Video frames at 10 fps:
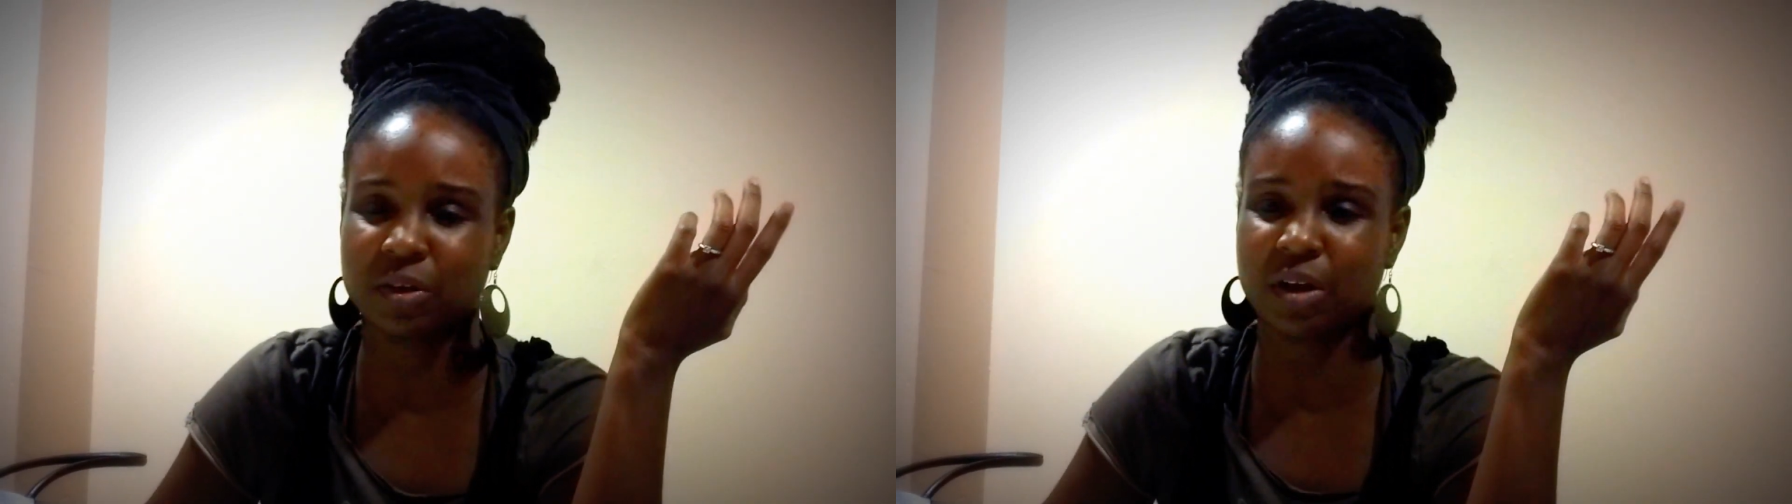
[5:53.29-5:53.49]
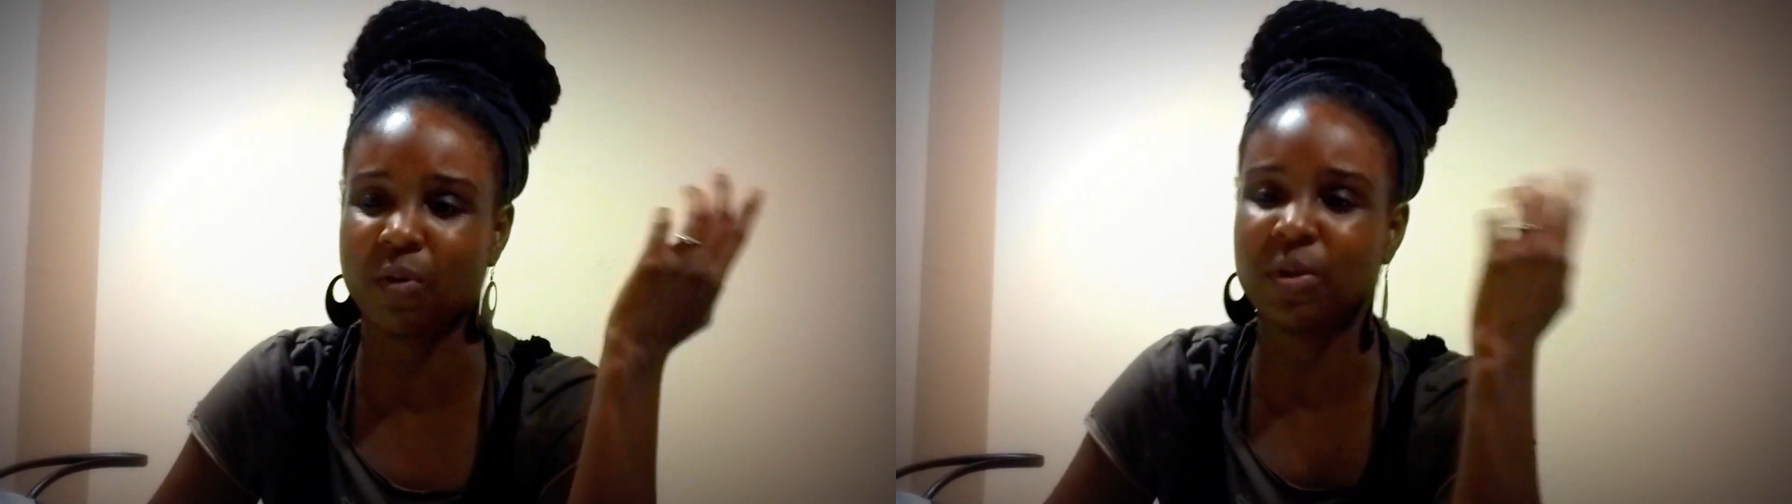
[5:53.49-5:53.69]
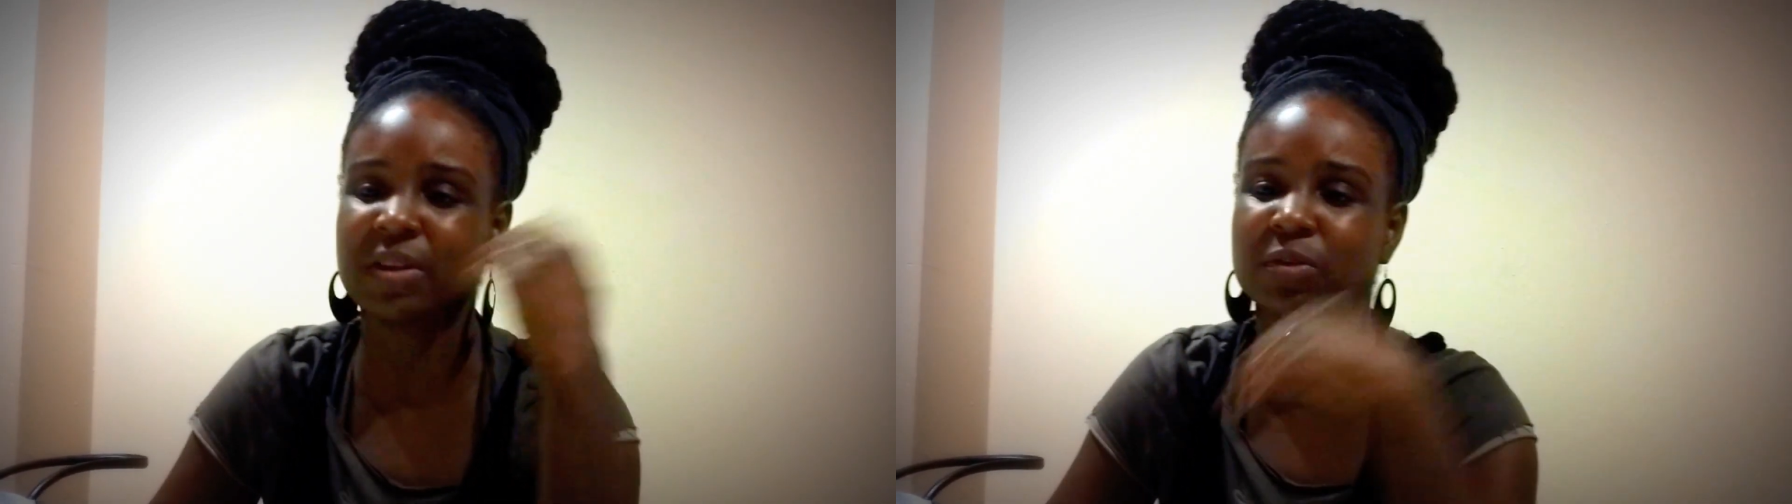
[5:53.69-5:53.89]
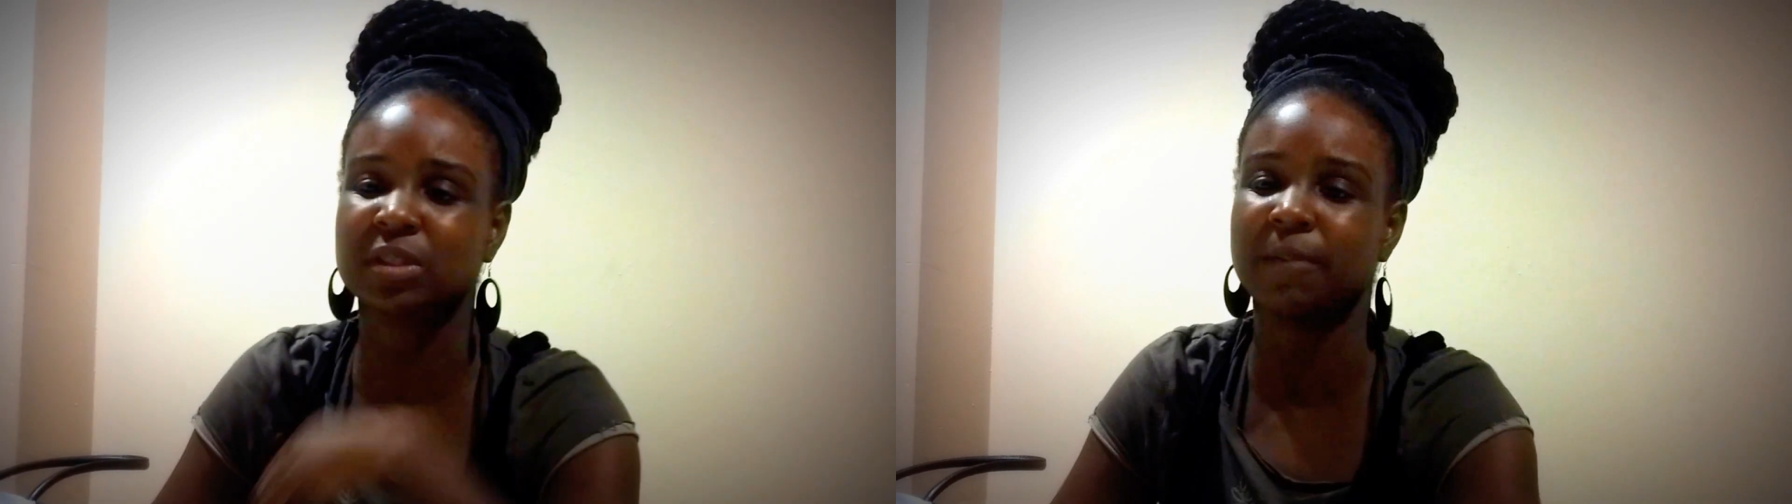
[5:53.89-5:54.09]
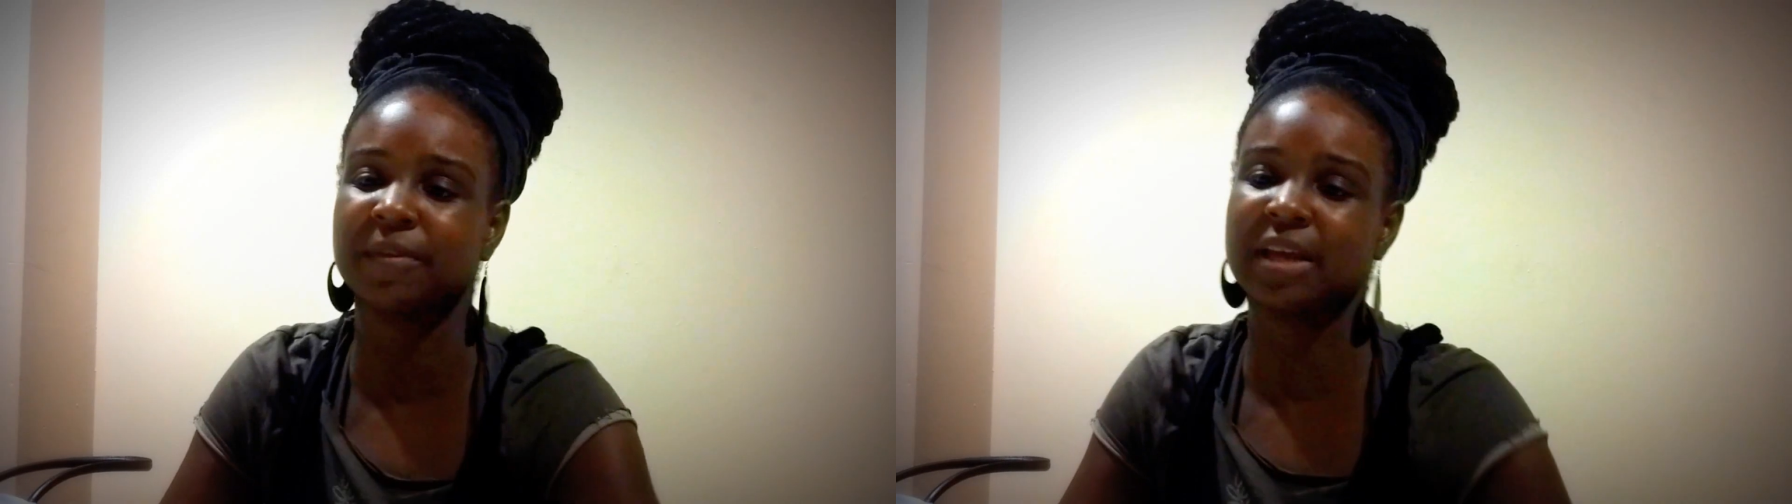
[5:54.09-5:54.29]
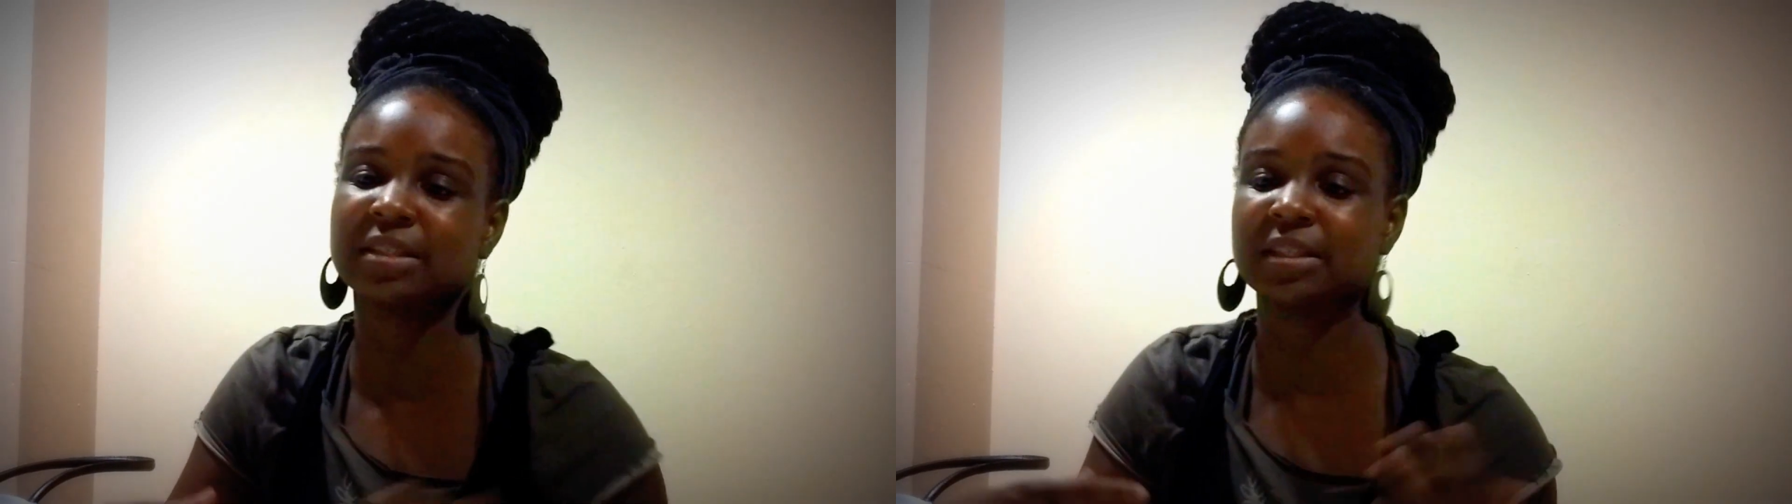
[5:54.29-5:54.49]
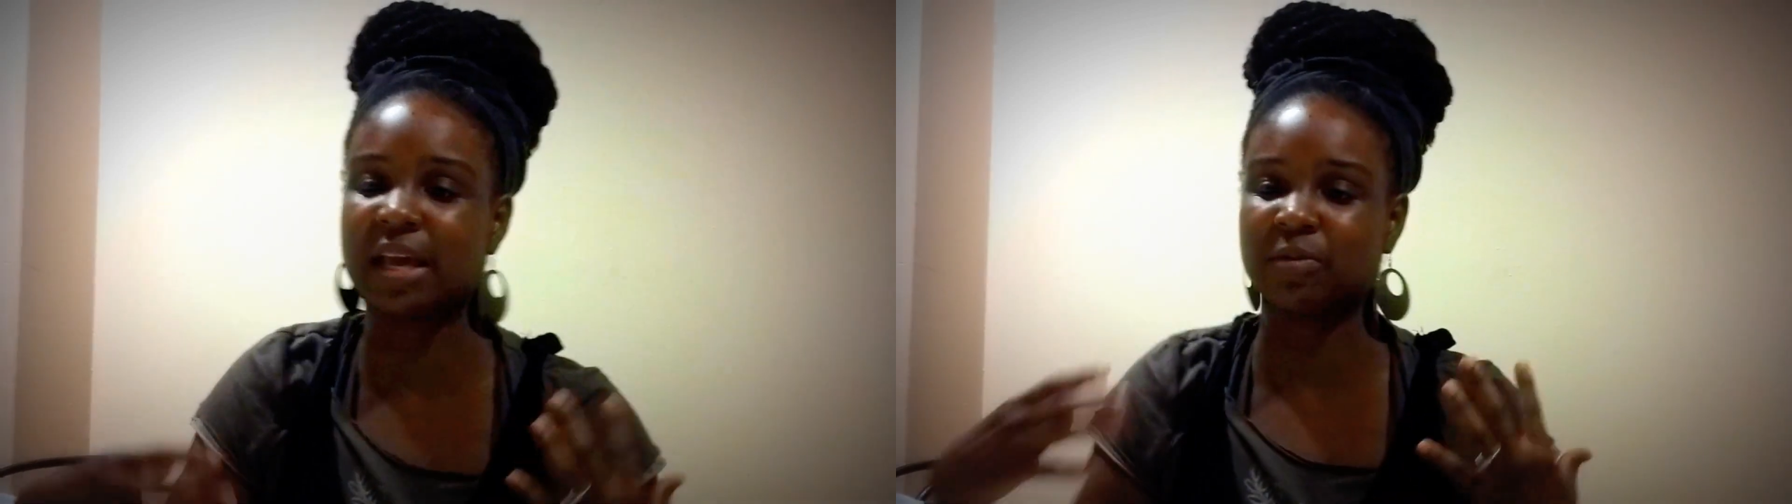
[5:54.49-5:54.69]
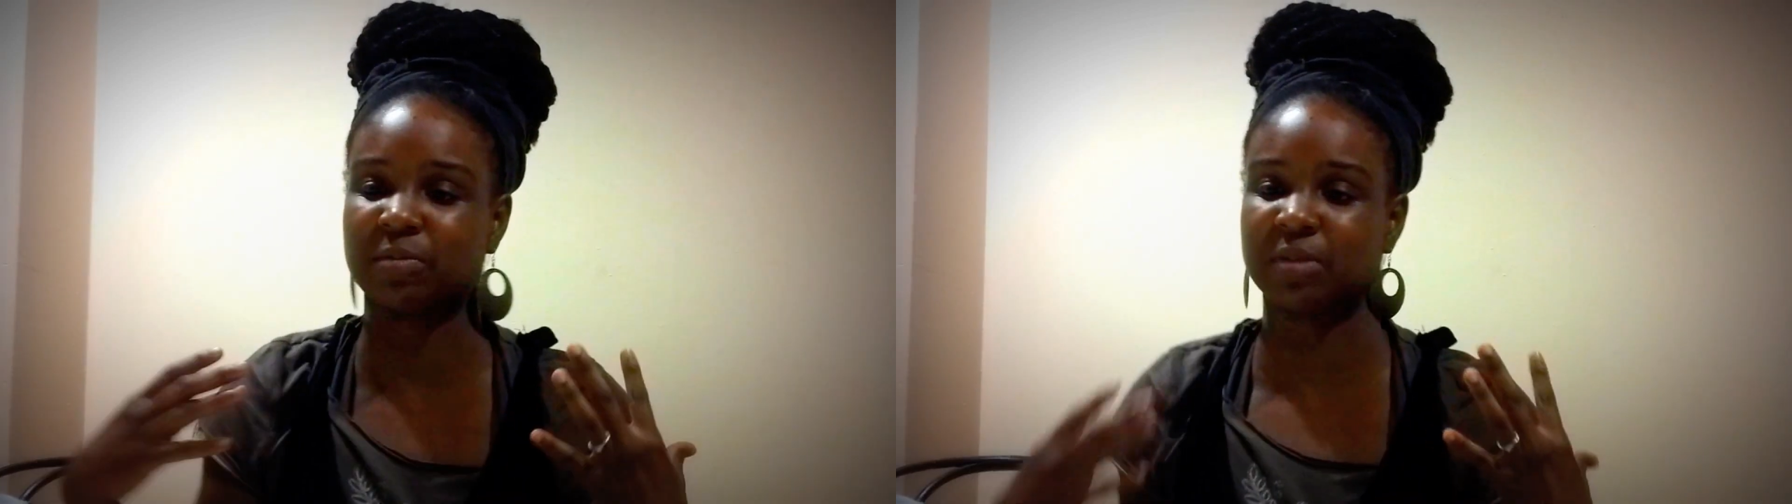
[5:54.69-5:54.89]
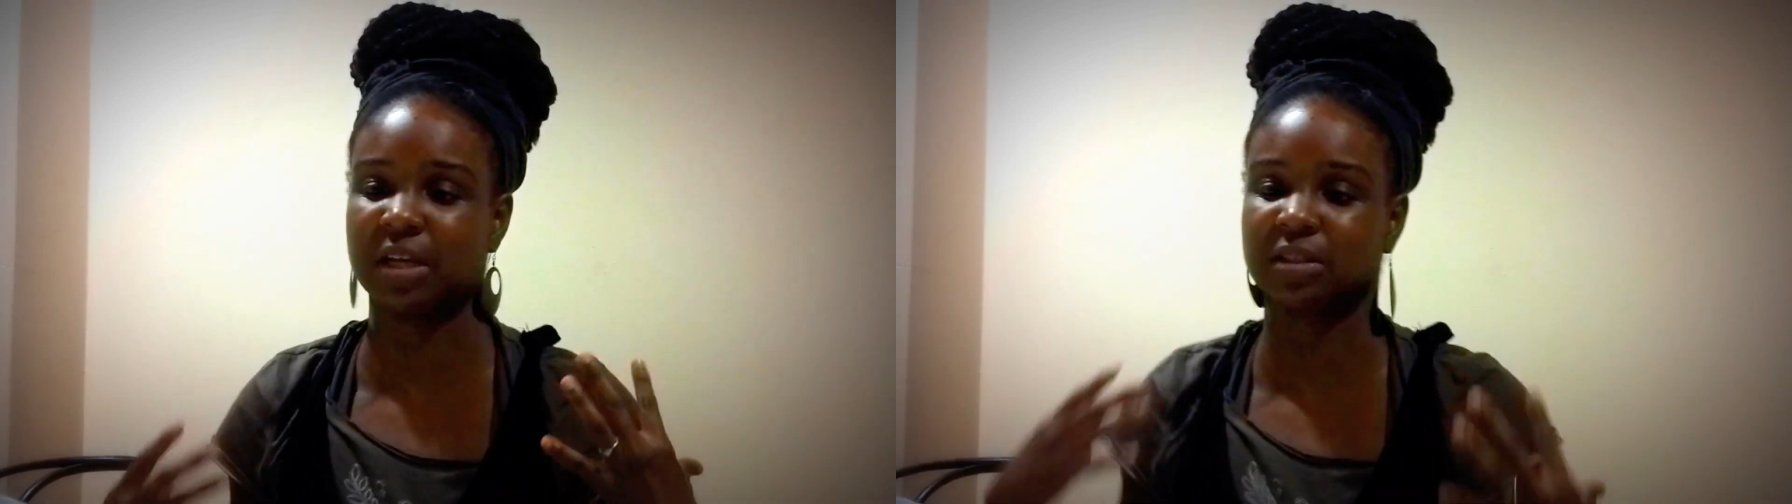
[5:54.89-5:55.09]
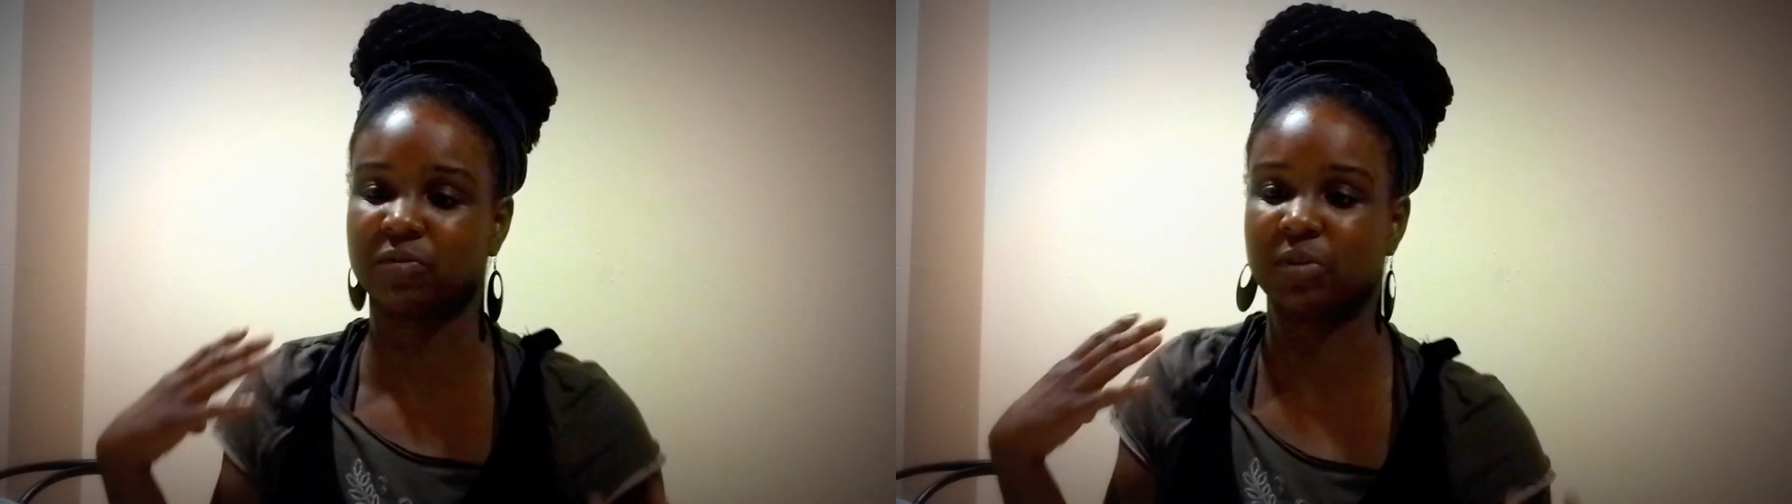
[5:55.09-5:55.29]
You know, we do something that doesn't